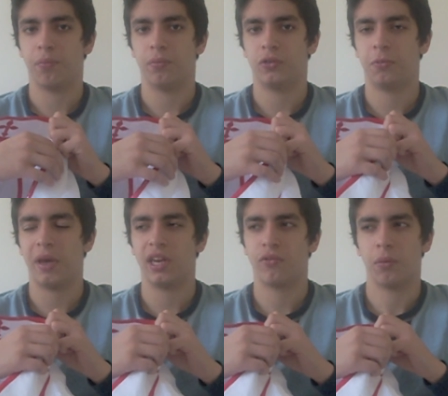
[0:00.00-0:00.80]

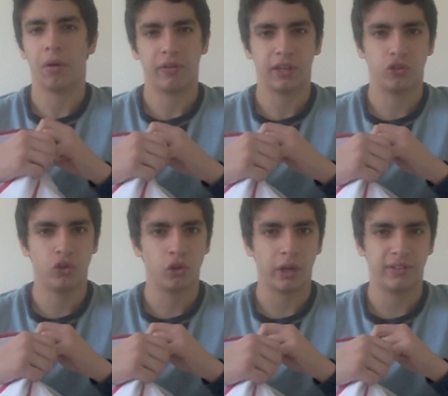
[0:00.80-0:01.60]
spanning from I think it's
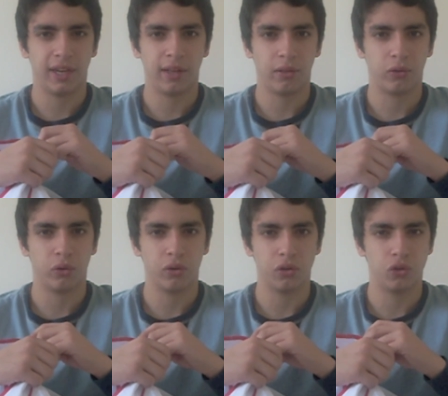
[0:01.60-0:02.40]
June 19th
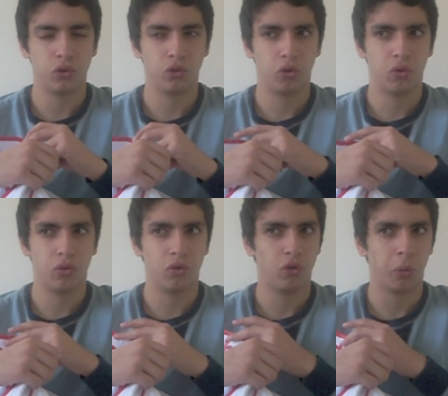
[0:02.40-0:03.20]
to the June
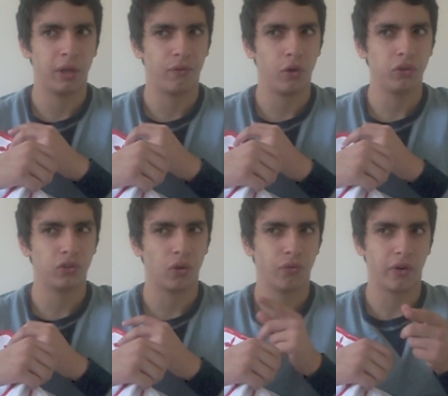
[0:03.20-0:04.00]

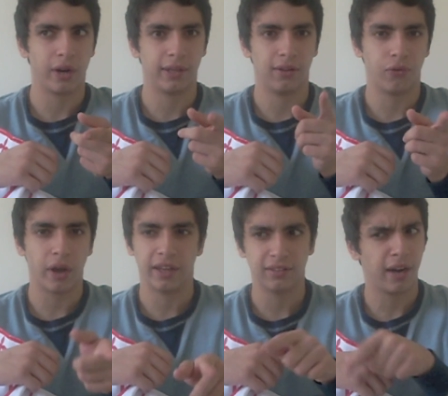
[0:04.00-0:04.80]
21st, so Friday,
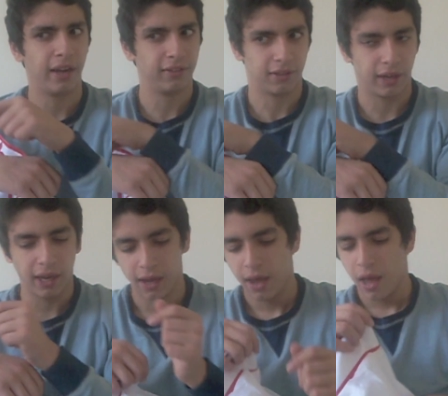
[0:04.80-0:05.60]
Saturday and Sunday.